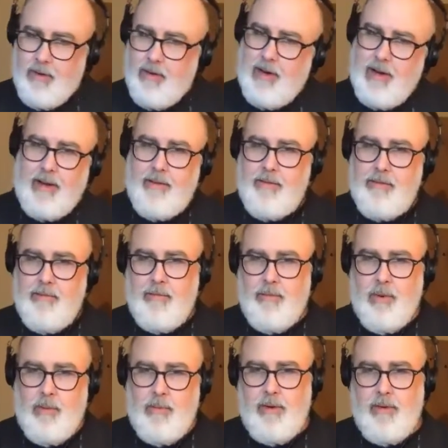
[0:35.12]
I guess
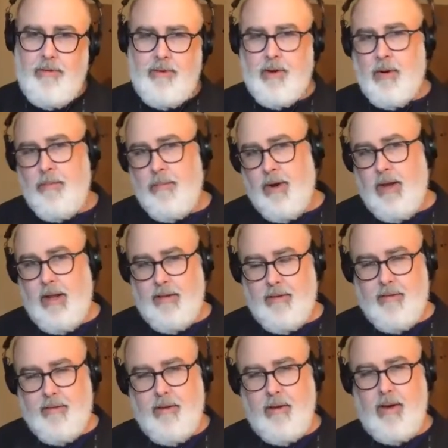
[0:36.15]
what we used to call print.
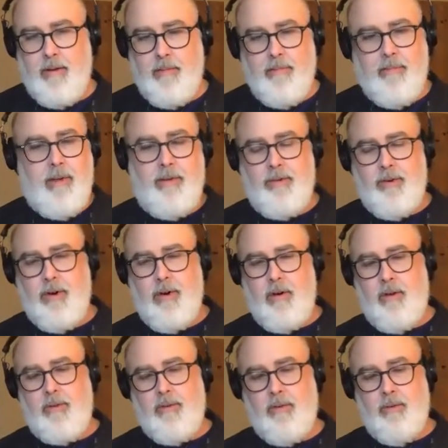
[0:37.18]
I
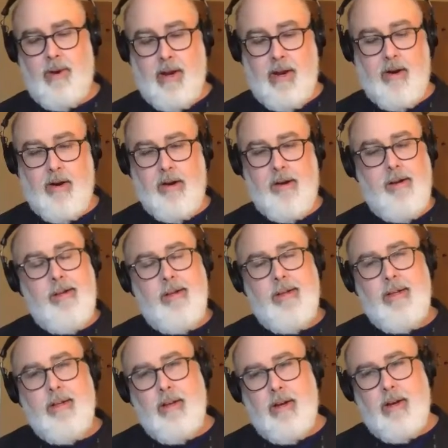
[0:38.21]
started as a writer,
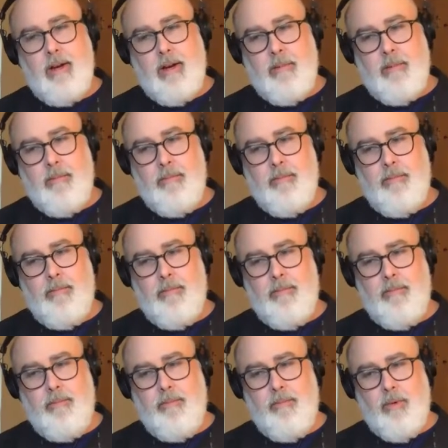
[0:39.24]

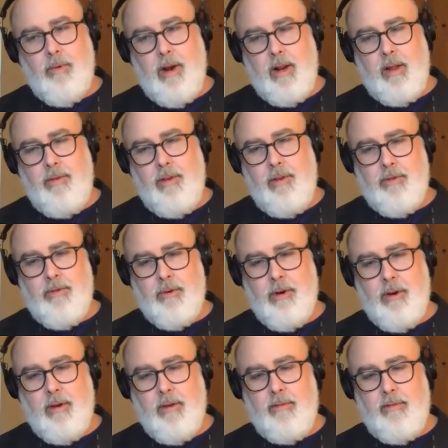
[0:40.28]
writing feature
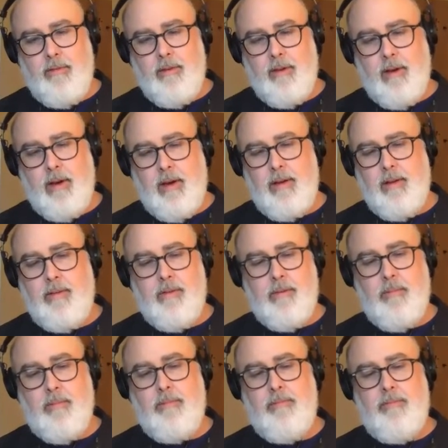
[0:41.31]
stories, did
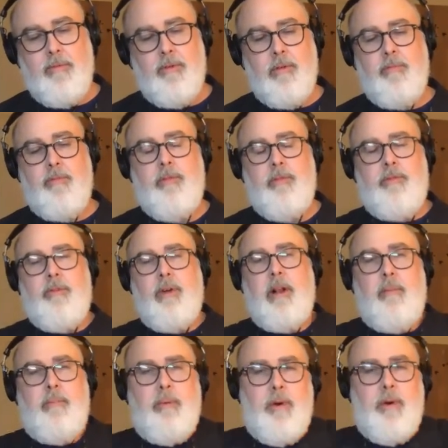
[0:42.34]
some straight
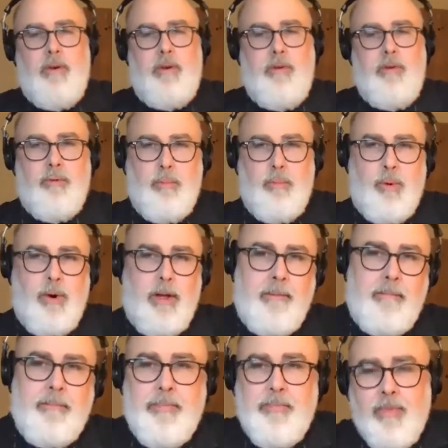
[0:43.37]
up hard news
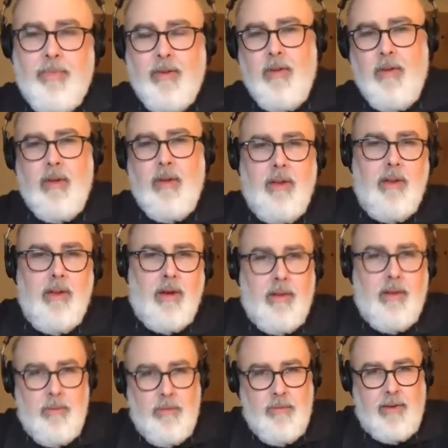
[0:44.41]
reporting,
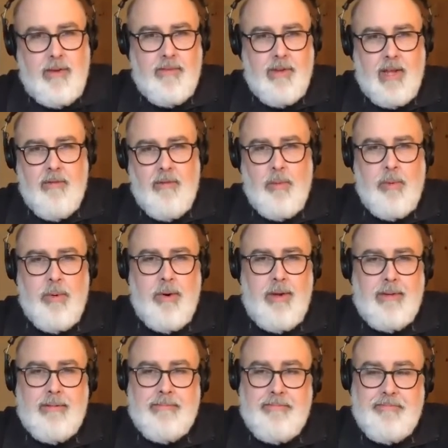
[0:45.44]
some investigative reporting.